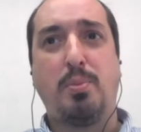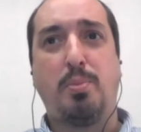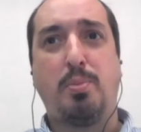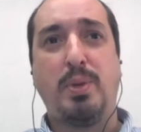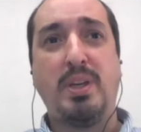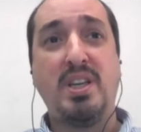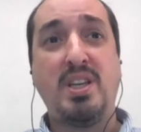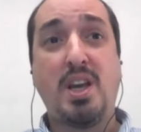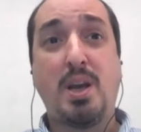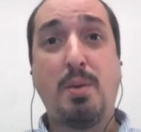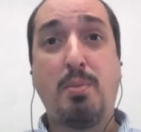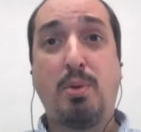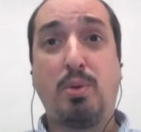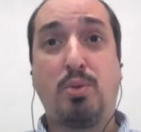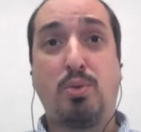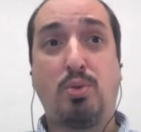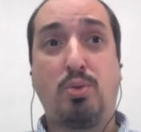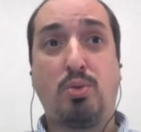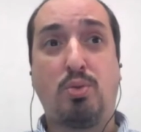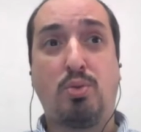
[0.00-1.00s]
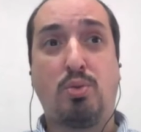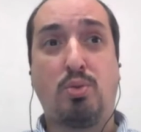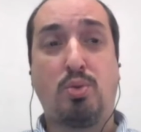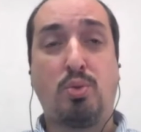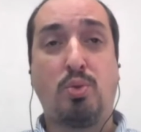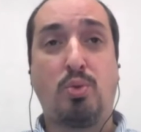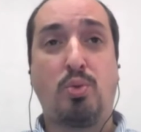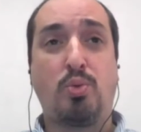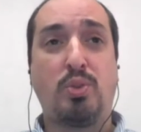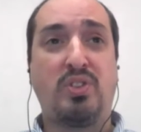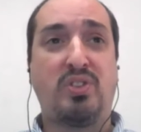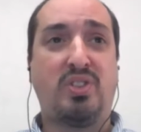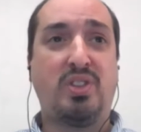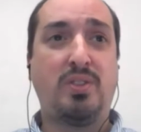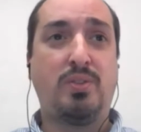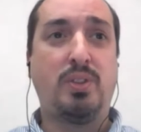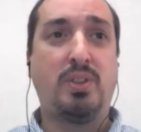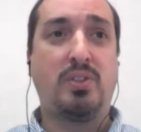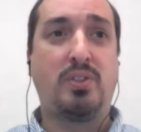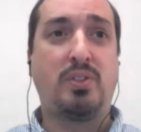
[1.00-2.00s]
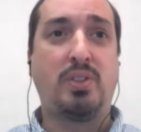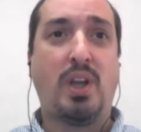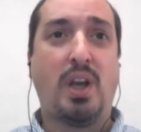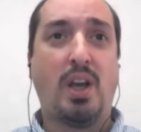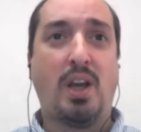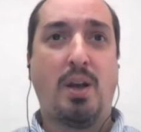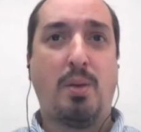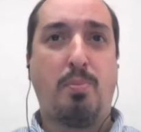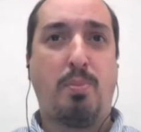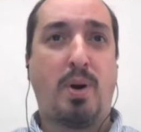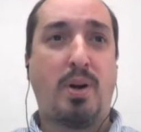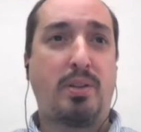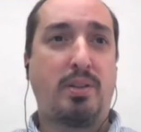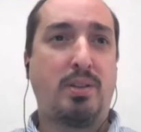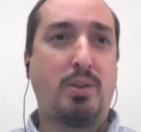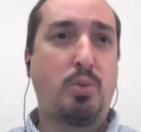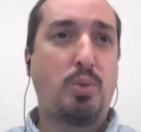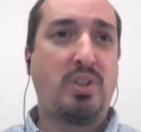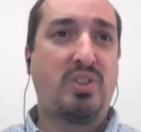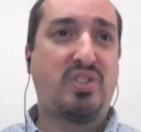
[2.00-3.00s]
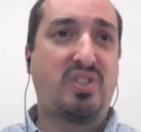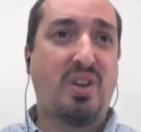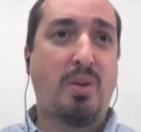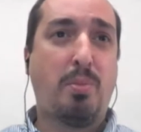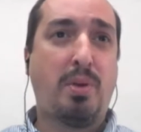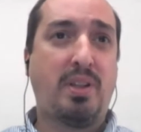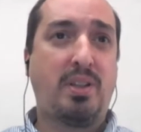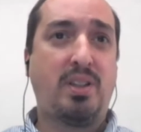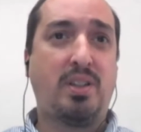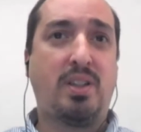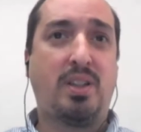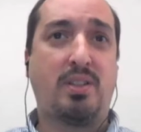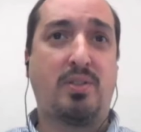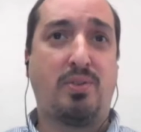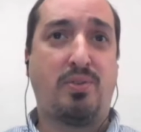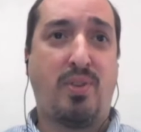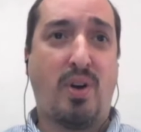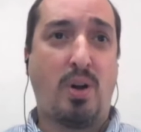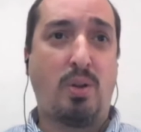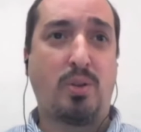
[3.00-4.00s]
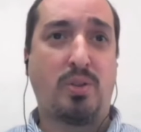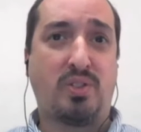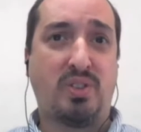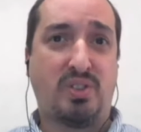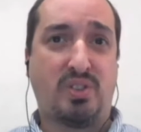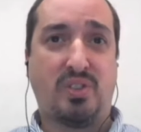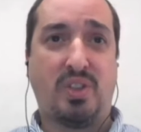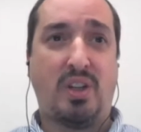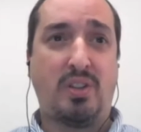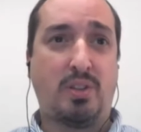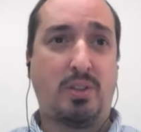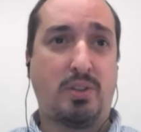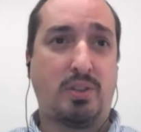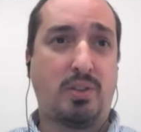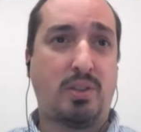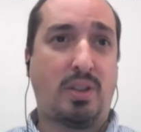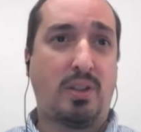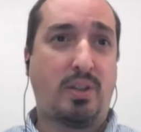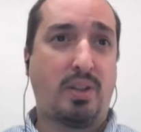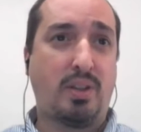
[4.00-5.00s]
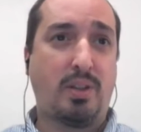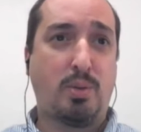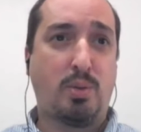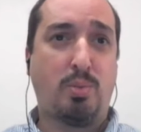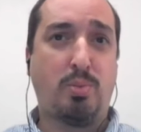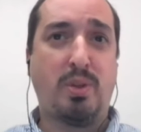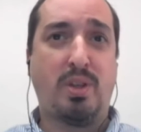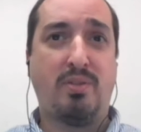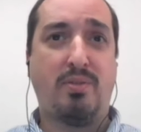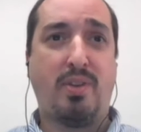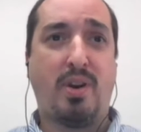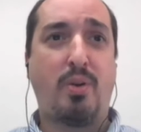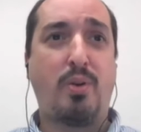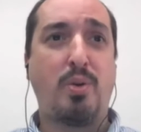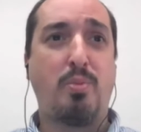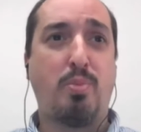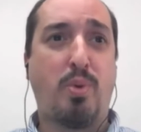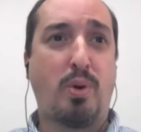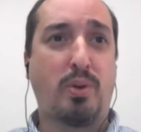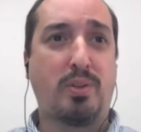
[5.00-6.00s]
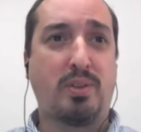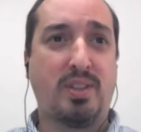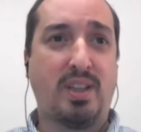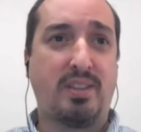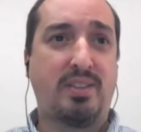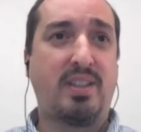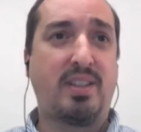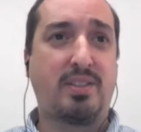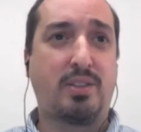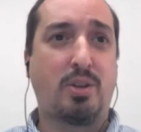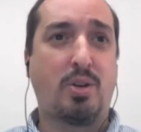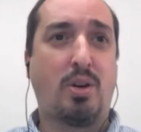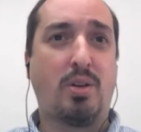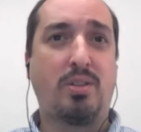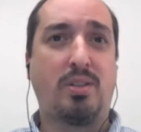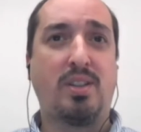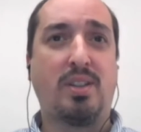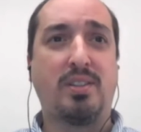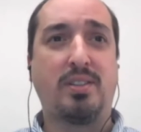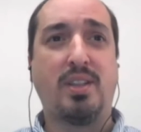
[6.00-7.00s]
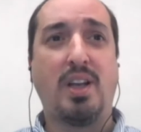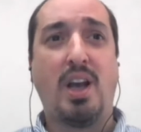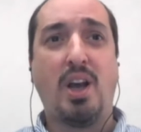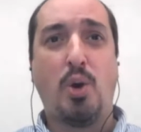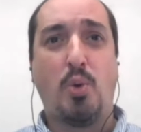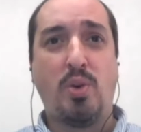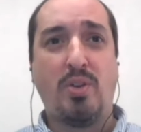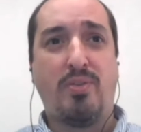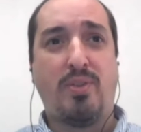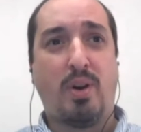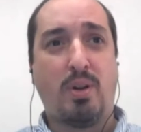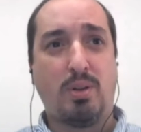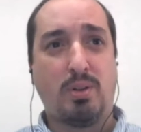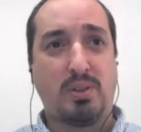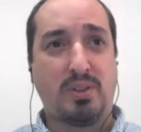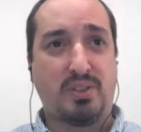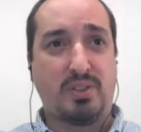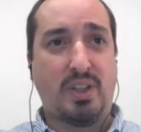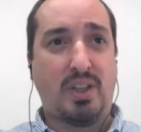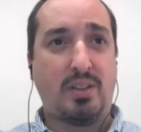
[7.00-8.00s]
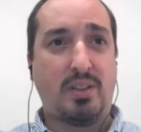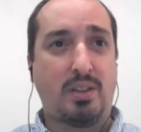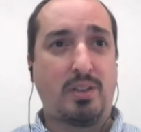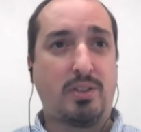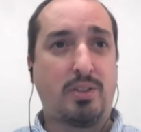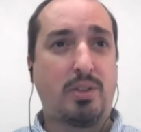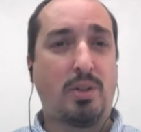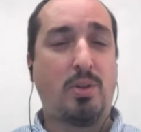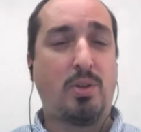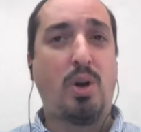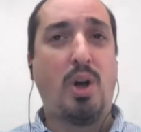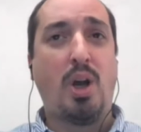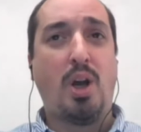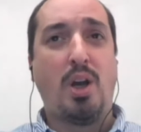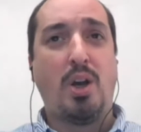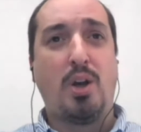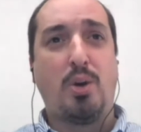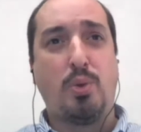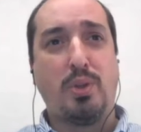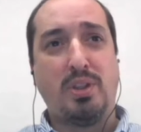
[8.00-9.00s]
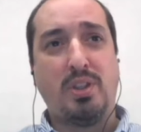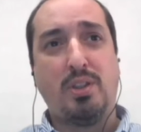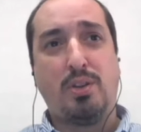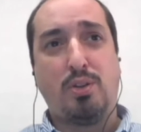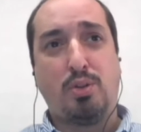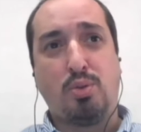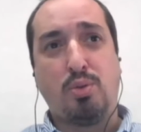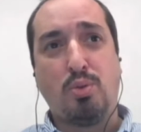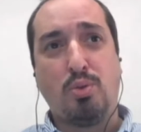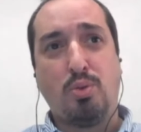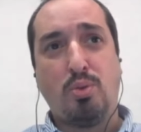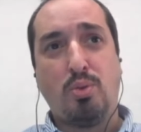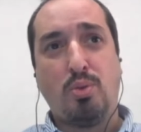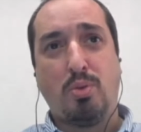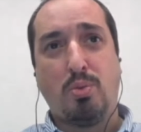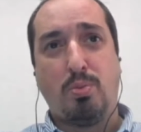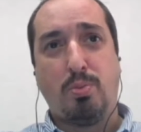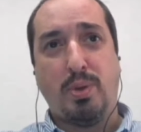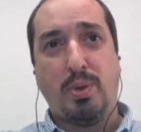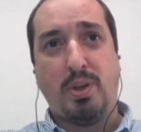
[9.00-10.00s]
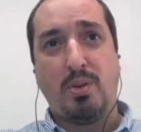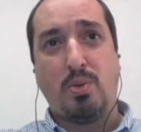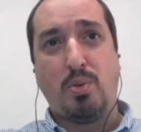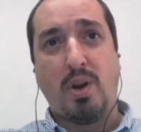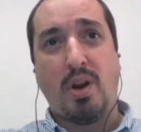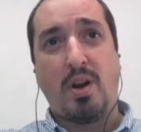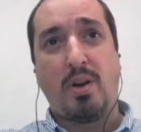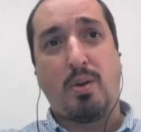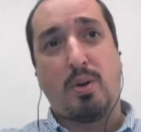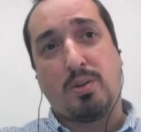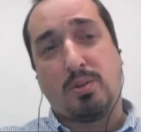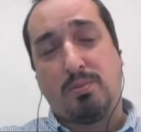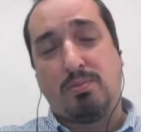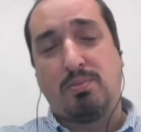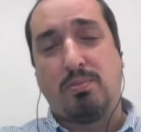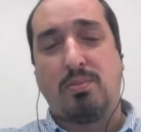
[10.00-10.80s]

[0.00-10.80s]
Being able to receive this, partner with somebody that follows the standards, I think would be very important, as Hexagon does. We follow the standards, so we need to be aware of,